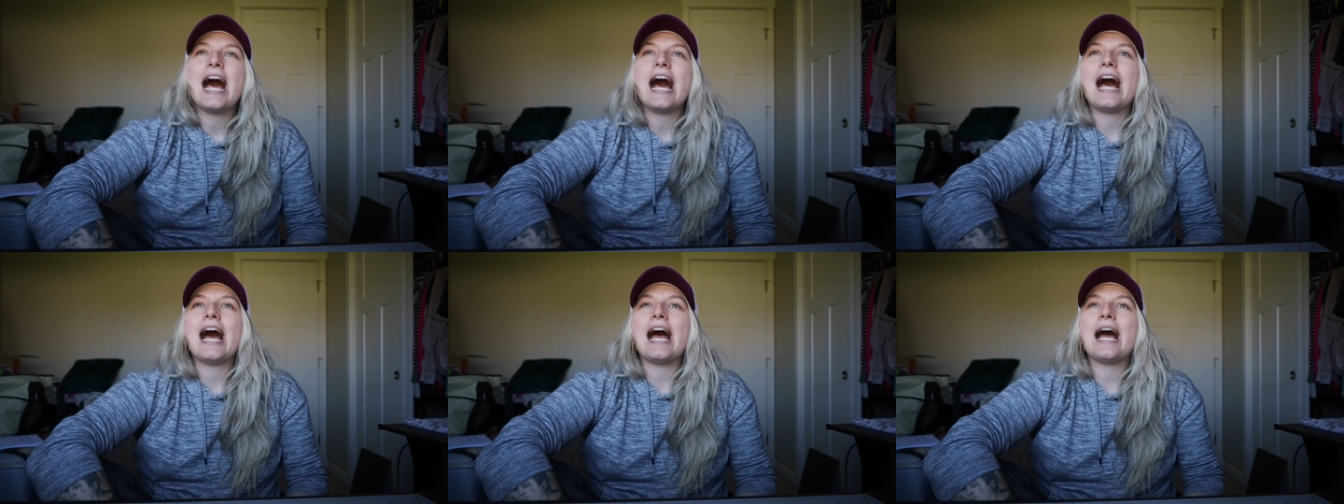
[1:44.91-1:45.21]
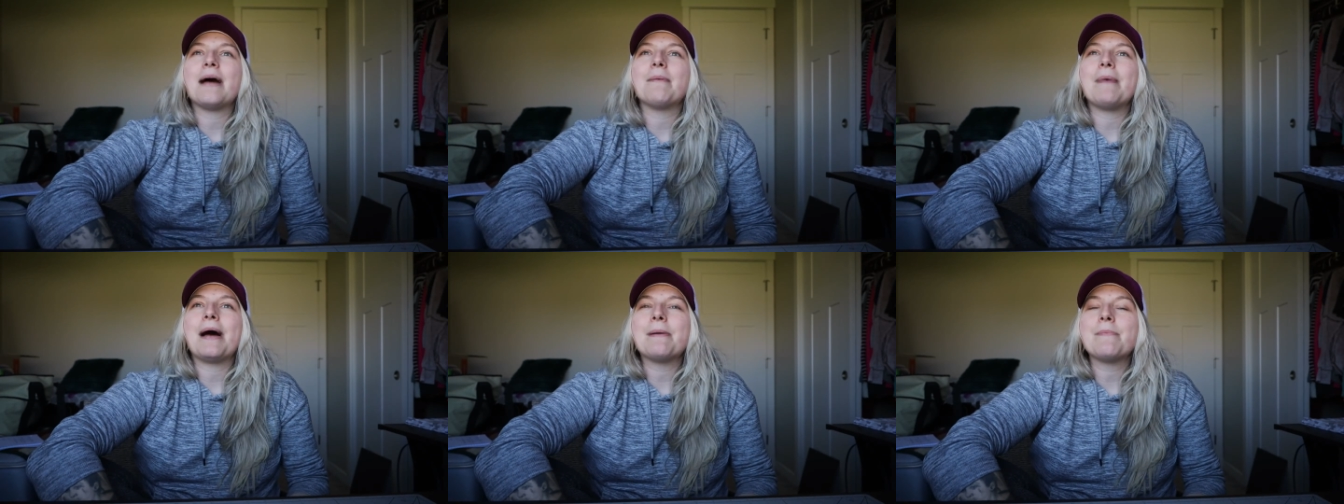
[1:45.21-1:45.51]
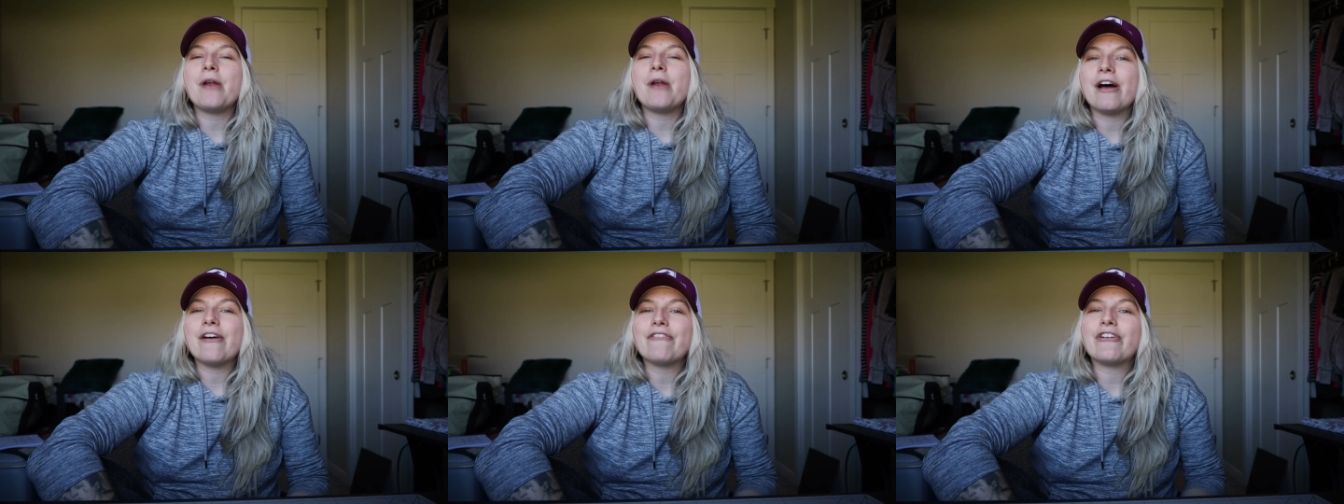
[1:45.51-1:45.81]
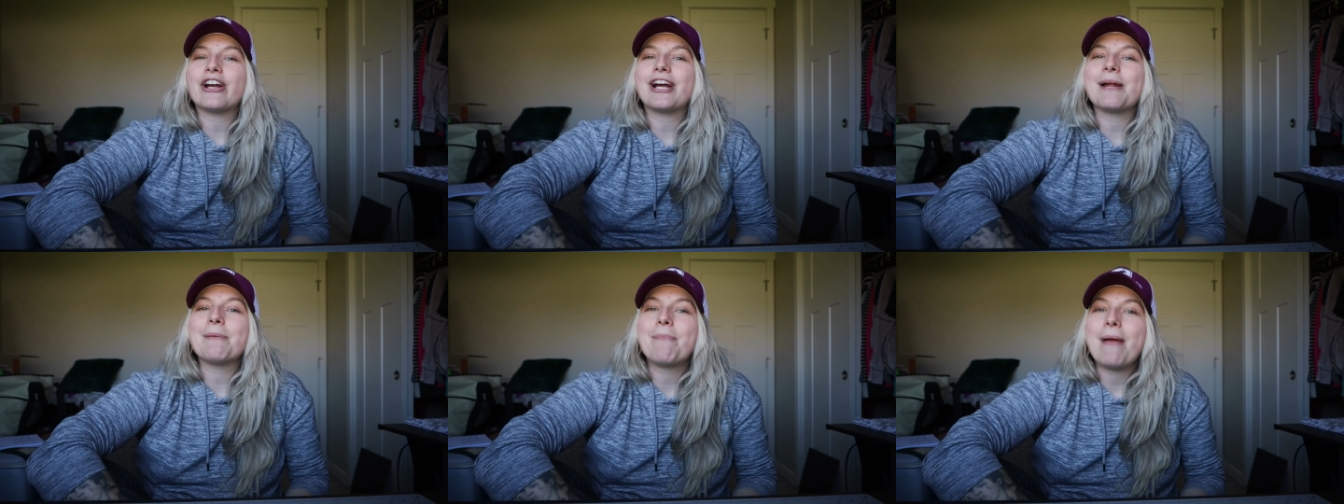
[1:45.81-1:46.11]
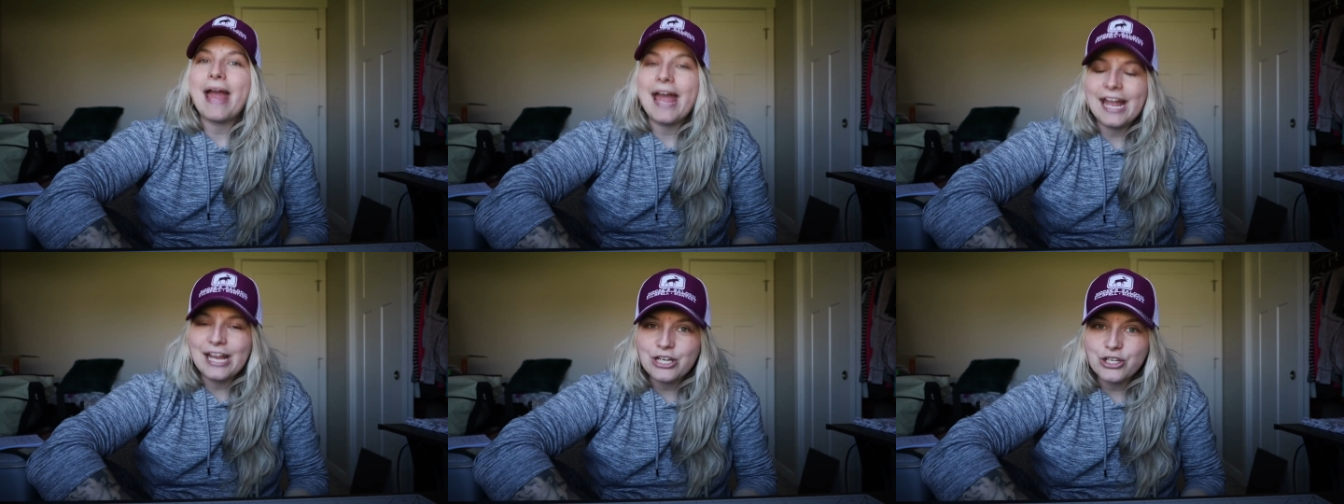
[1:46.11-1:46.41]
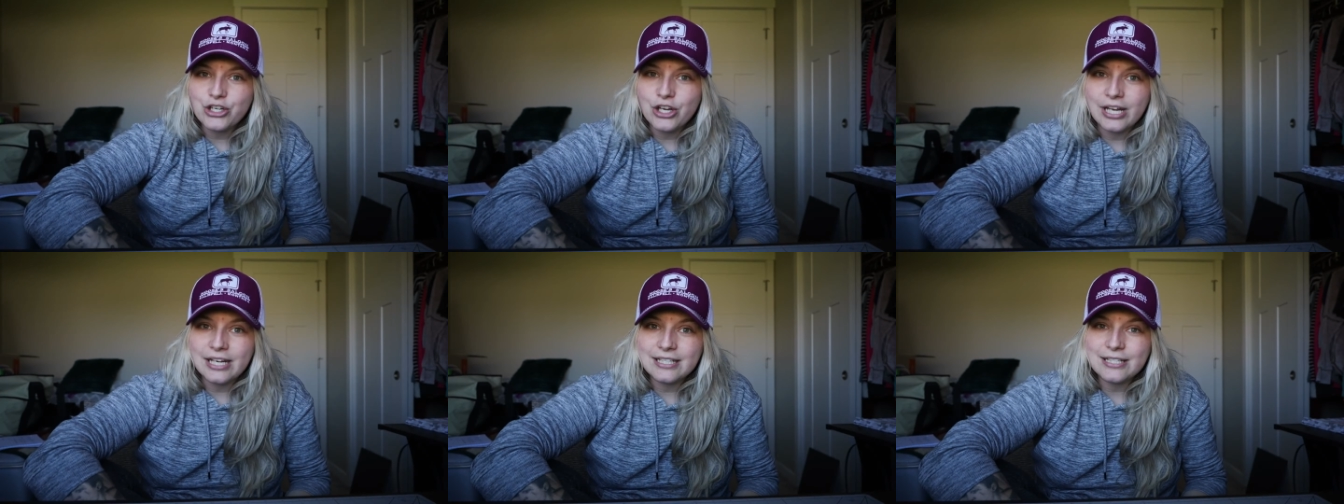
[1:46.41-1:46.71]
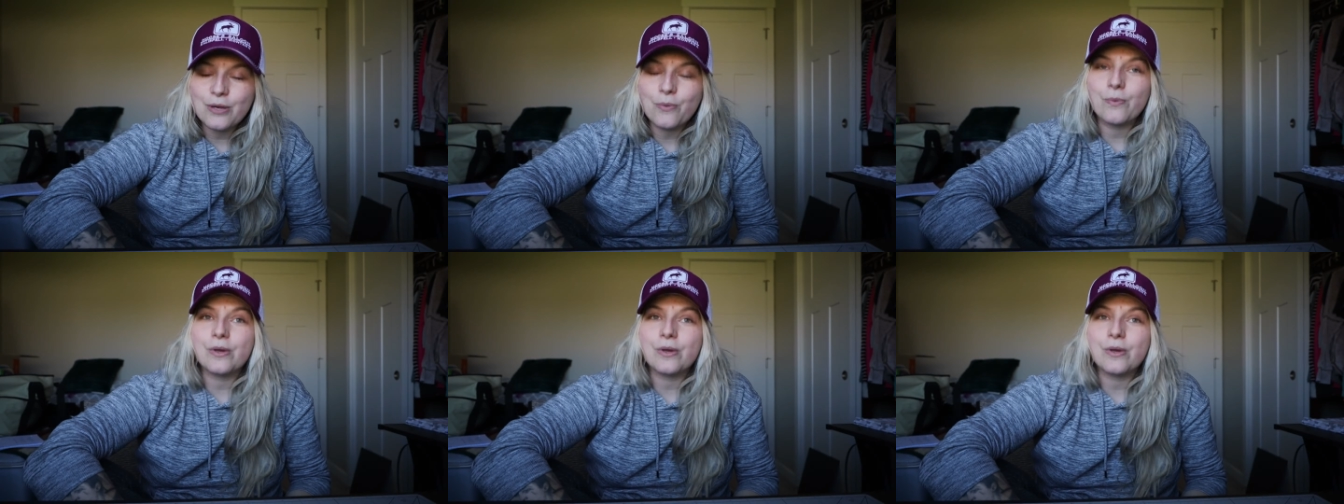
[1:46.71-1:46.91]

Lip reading: I'm not very patient,